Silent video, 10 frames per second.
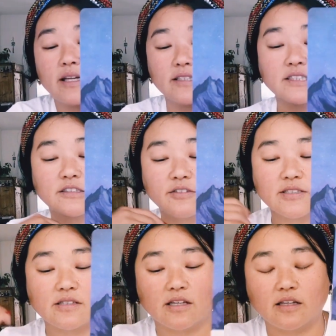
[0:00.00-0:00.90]
Okay, that's
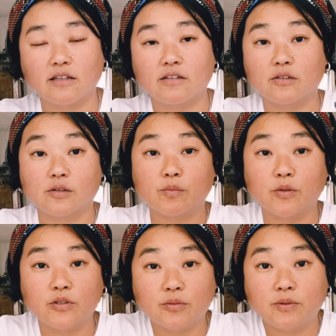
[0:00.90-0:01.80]
interesting. You're a
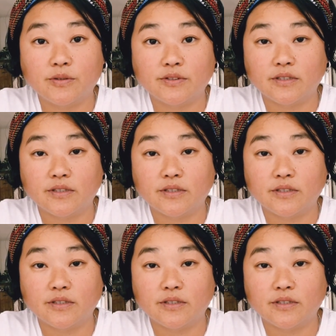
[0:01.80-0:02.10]
mutable